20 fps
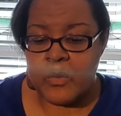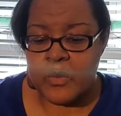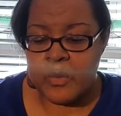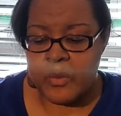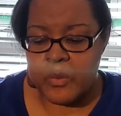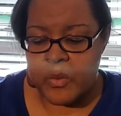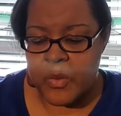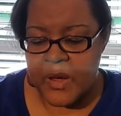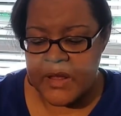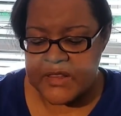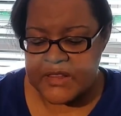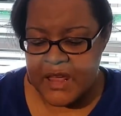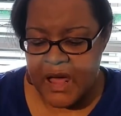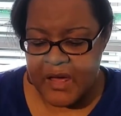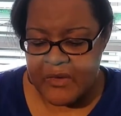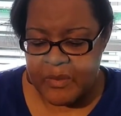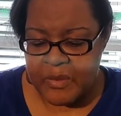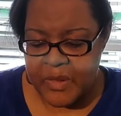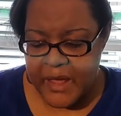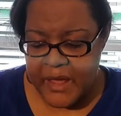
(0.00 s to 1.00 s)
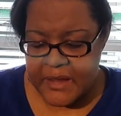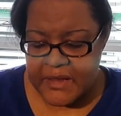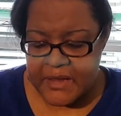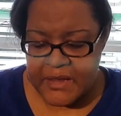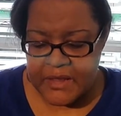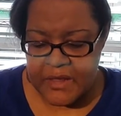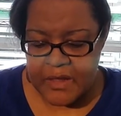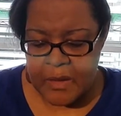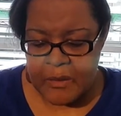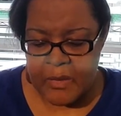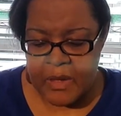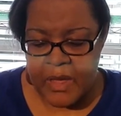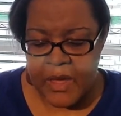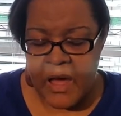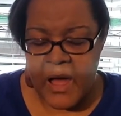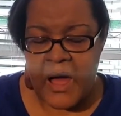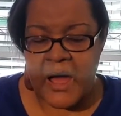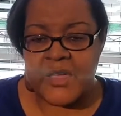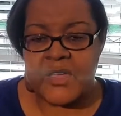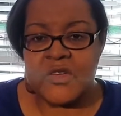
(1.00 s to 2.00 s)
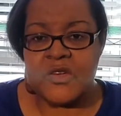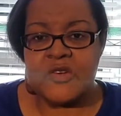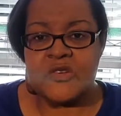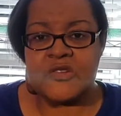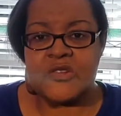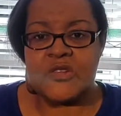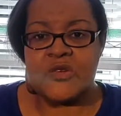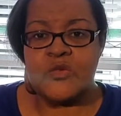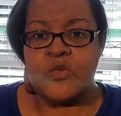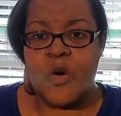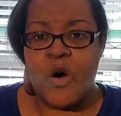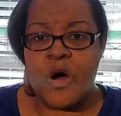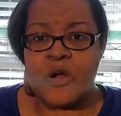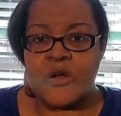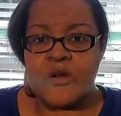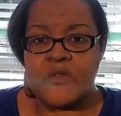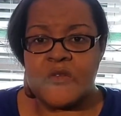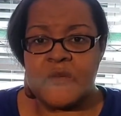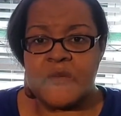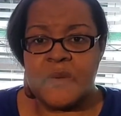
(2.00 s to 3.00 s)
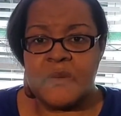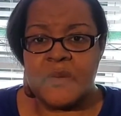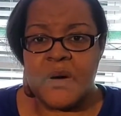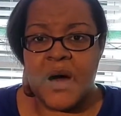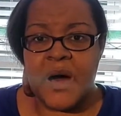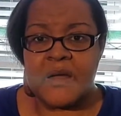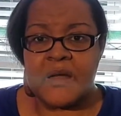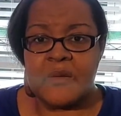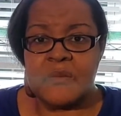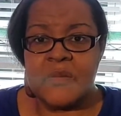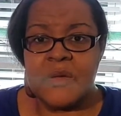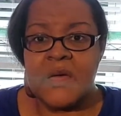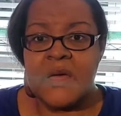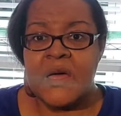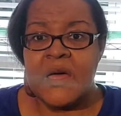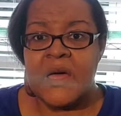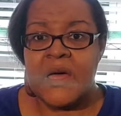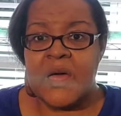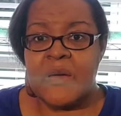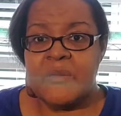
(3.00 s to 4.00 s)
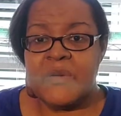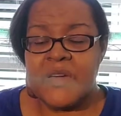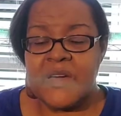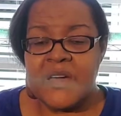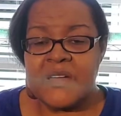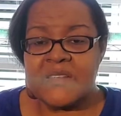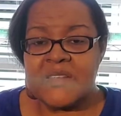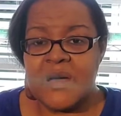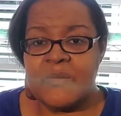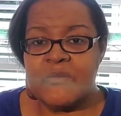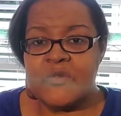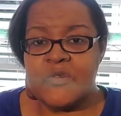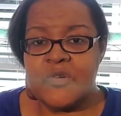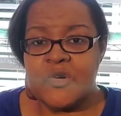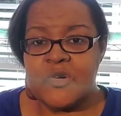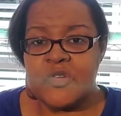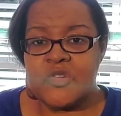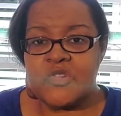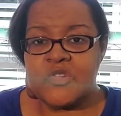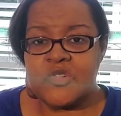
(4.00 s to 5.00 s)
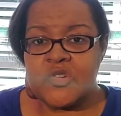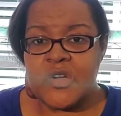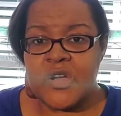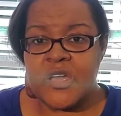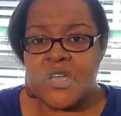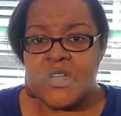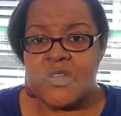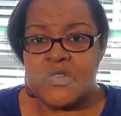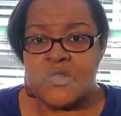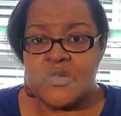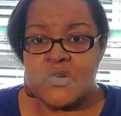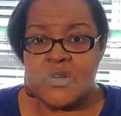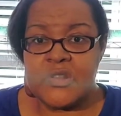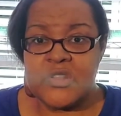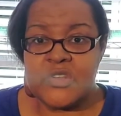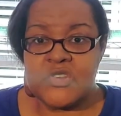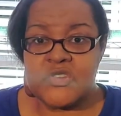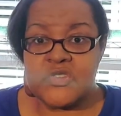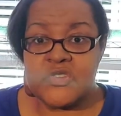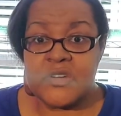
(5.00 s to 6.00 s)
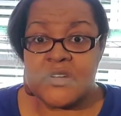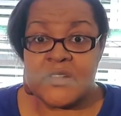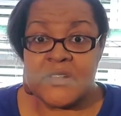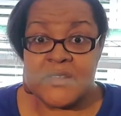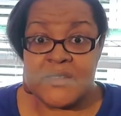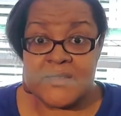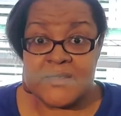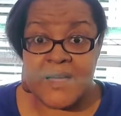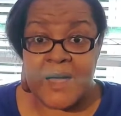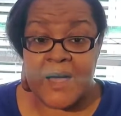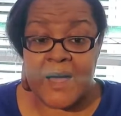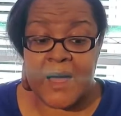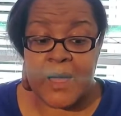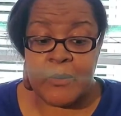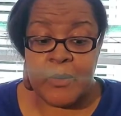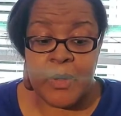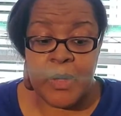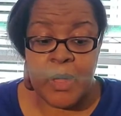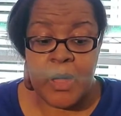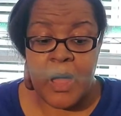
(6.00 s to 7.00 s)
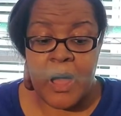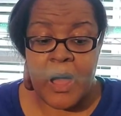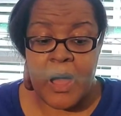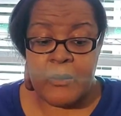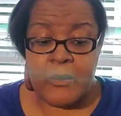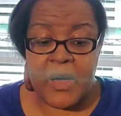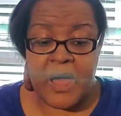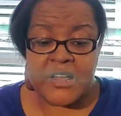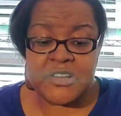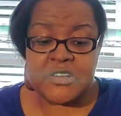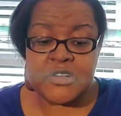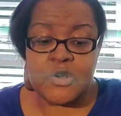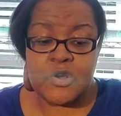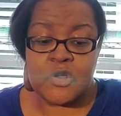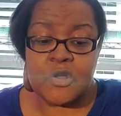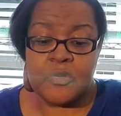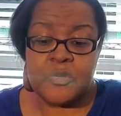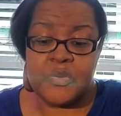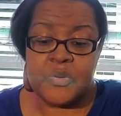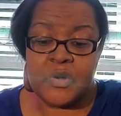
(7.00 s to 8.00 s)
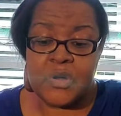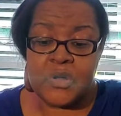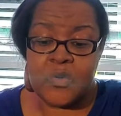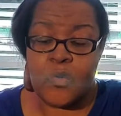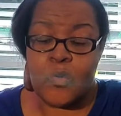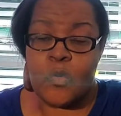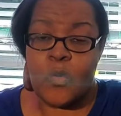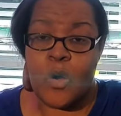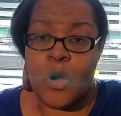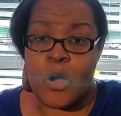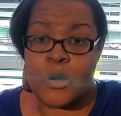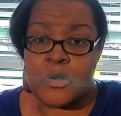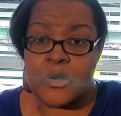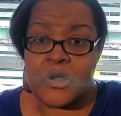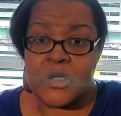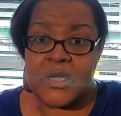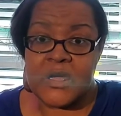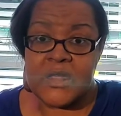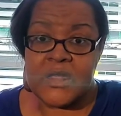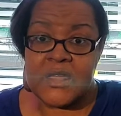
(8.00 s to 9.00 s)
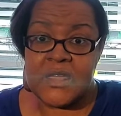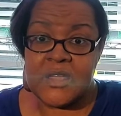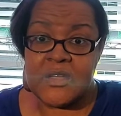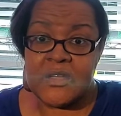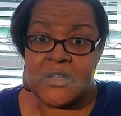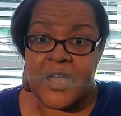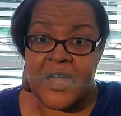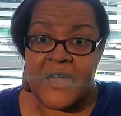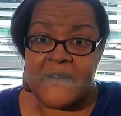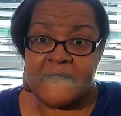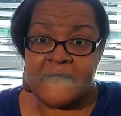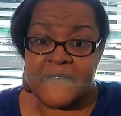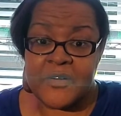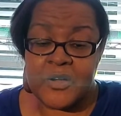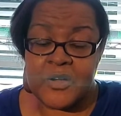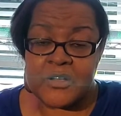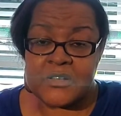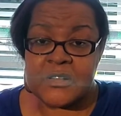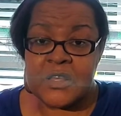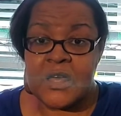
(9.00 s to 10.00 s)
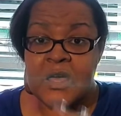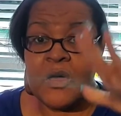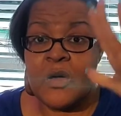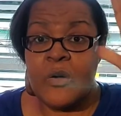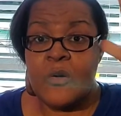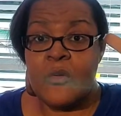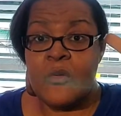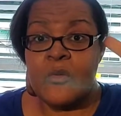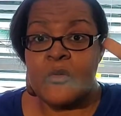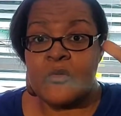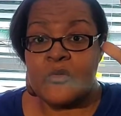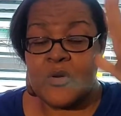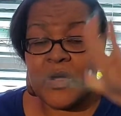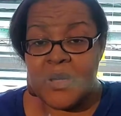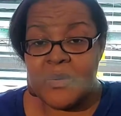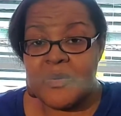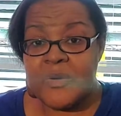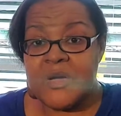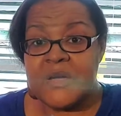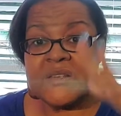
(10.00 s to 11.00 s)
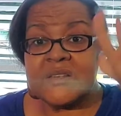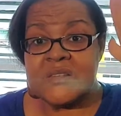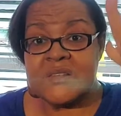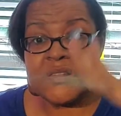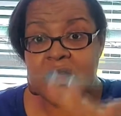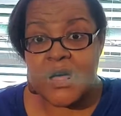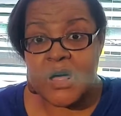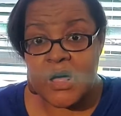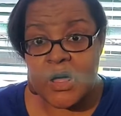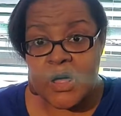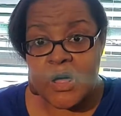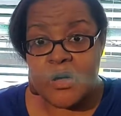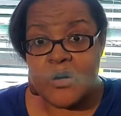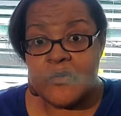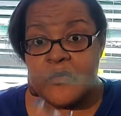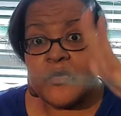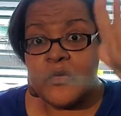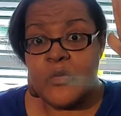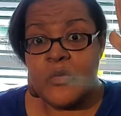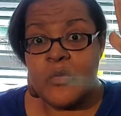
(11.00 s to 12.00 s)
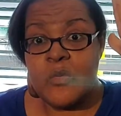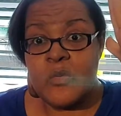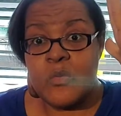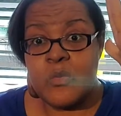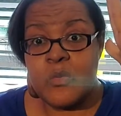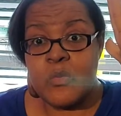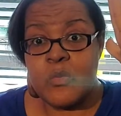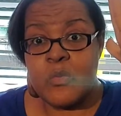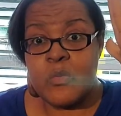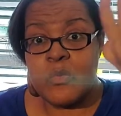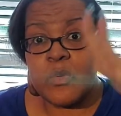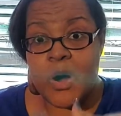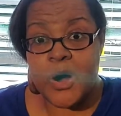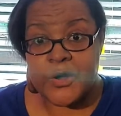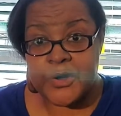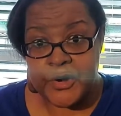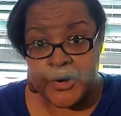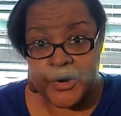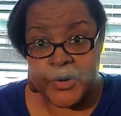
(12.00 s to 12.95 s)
once I've planted them, I usually water from the bottom. And because I'm doing this tray and doing this trick this time, I'm actually going to put water in here at first. Cranberries love water,